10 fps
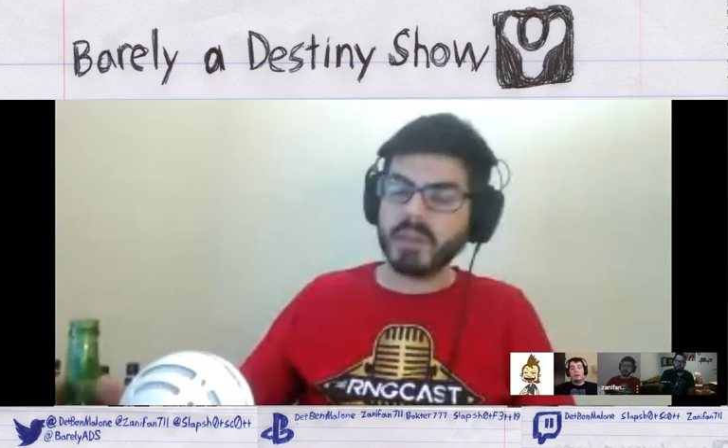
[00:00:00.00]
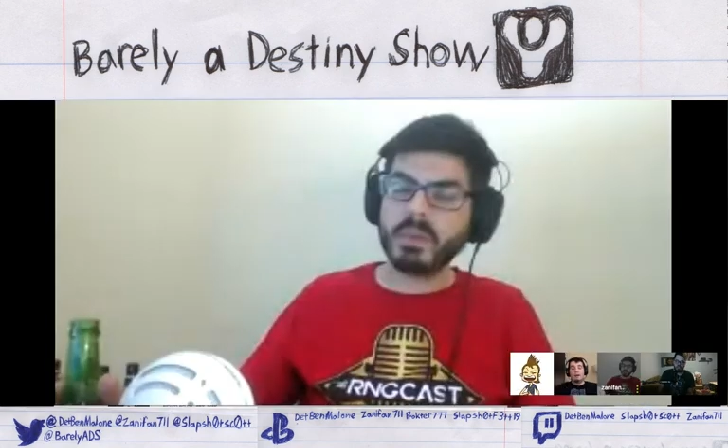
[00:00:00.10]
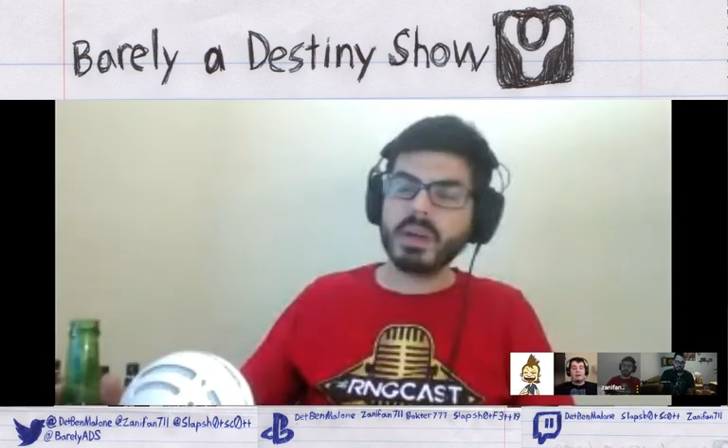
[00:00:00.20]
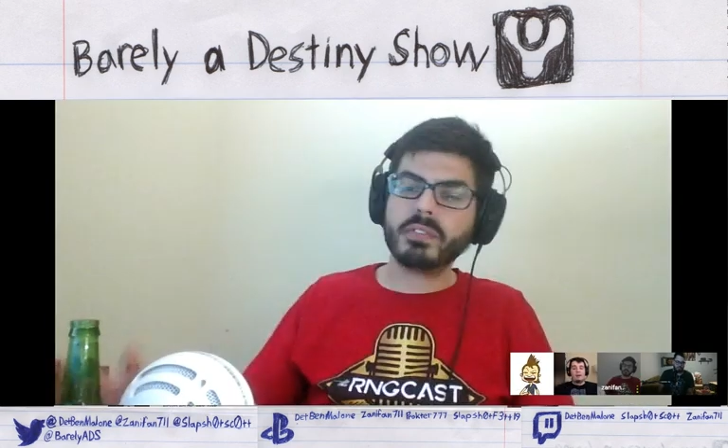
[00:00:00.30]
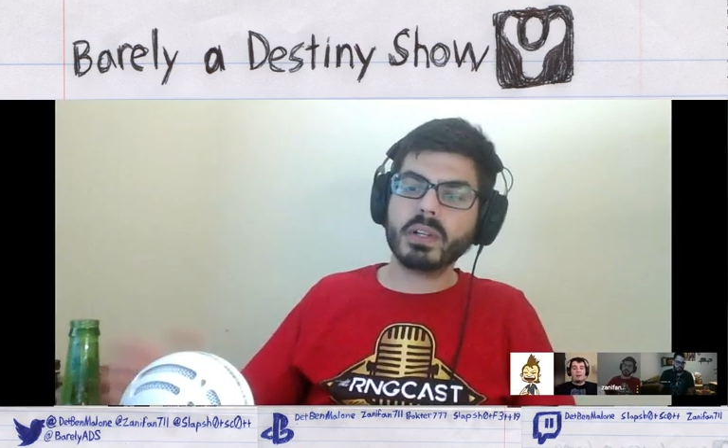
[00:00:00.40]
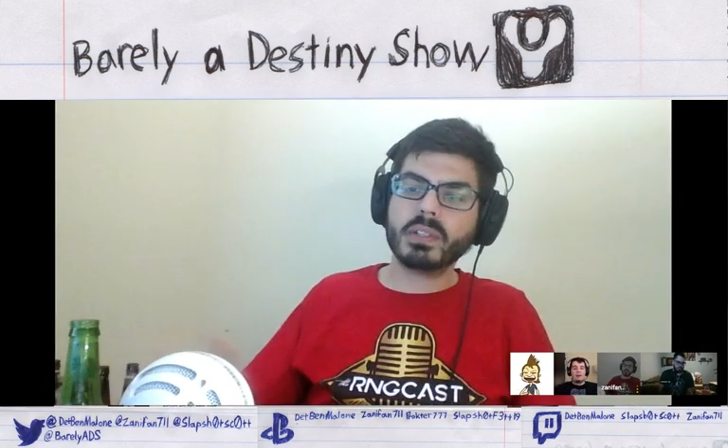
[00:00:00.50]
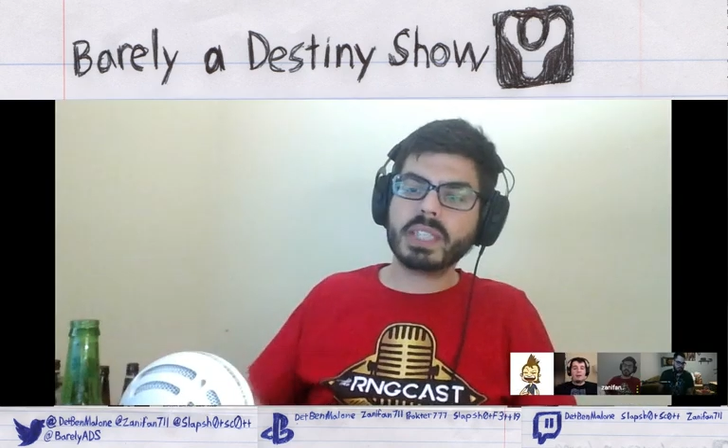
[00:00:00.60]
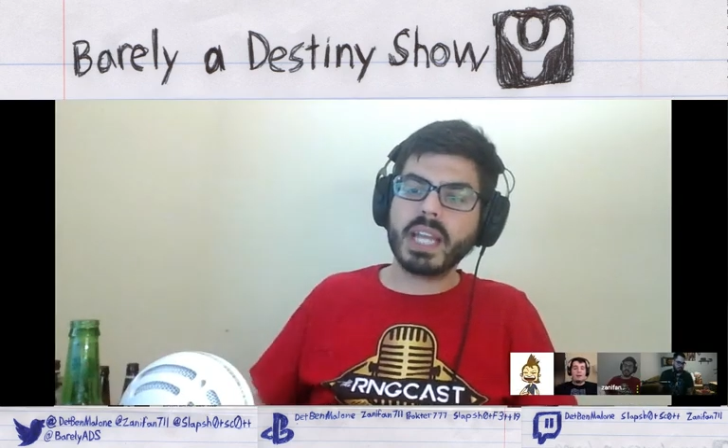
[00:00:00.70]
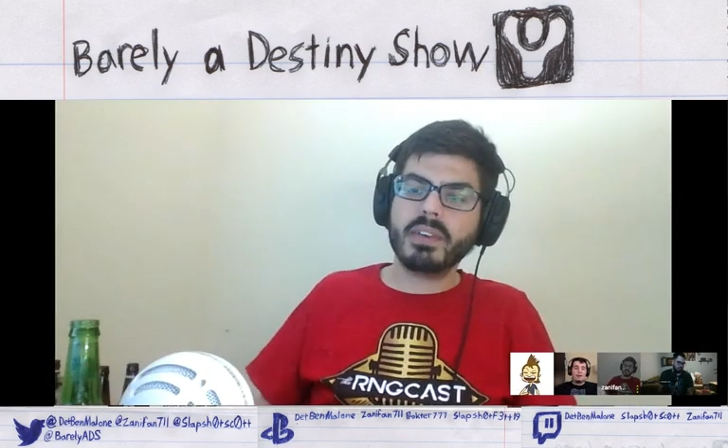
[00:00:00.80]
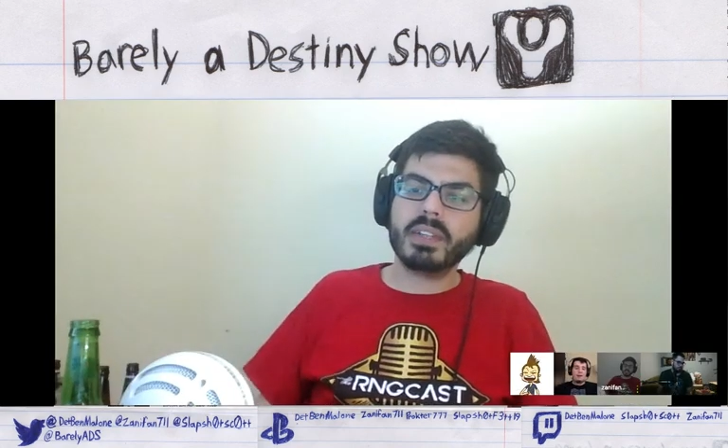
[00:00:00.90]
for
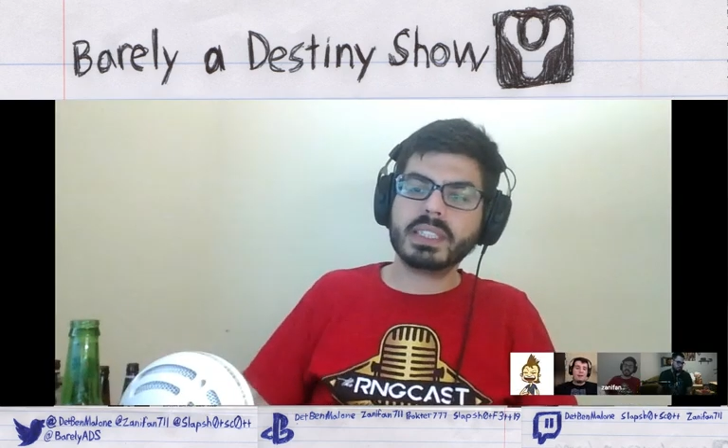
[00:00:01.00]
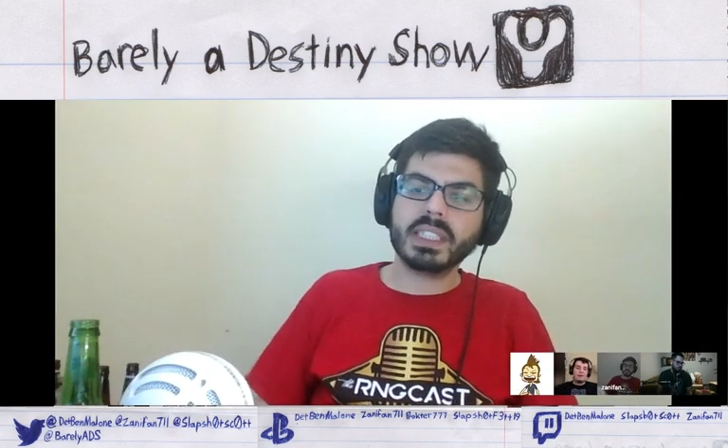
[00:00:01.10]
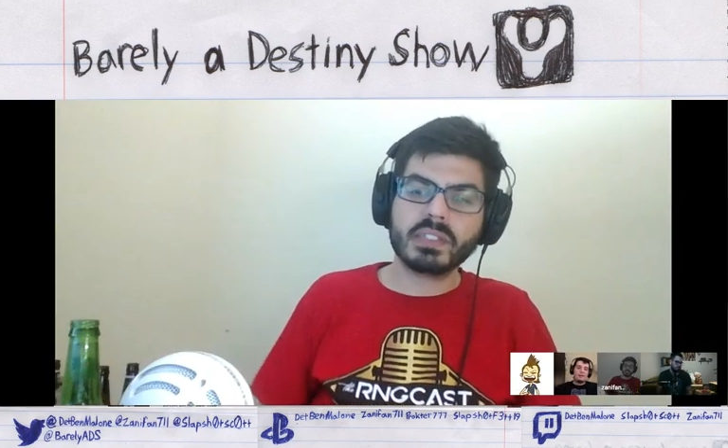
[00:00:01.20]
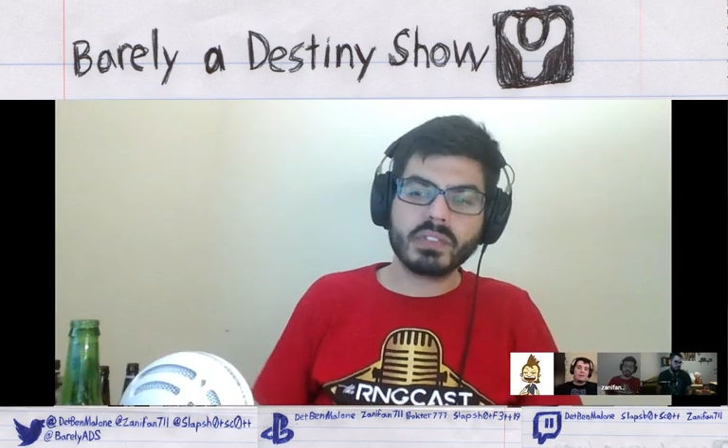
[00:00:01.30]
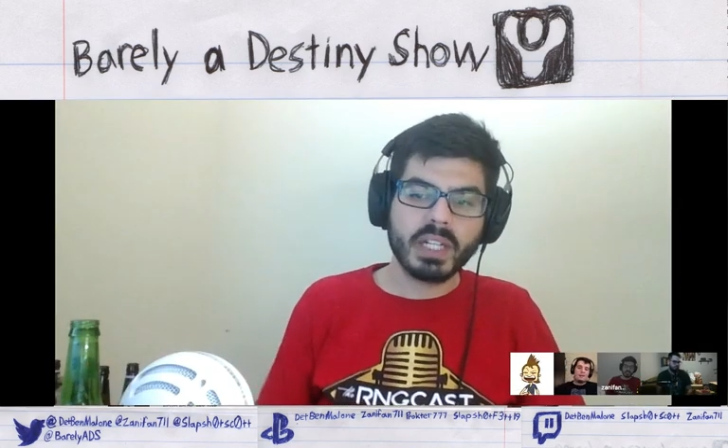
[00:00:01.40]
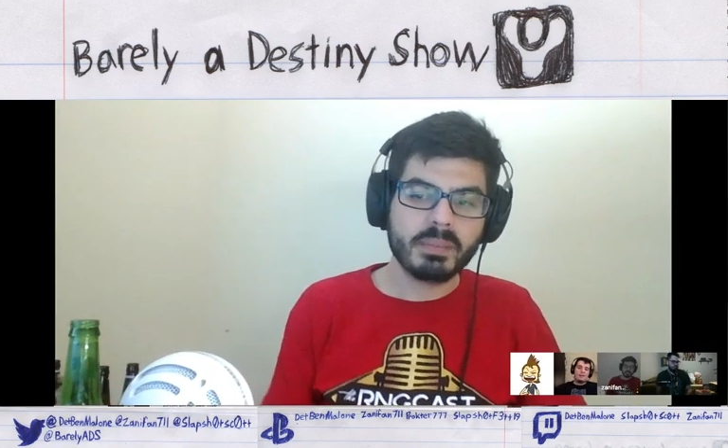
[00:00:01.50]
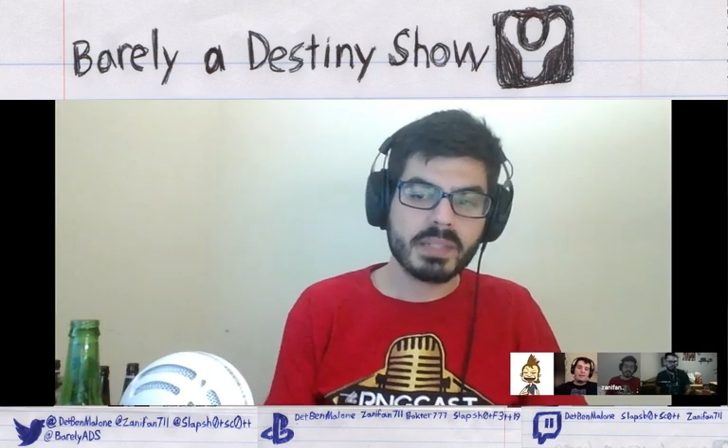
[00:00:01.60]
Osiris is for him to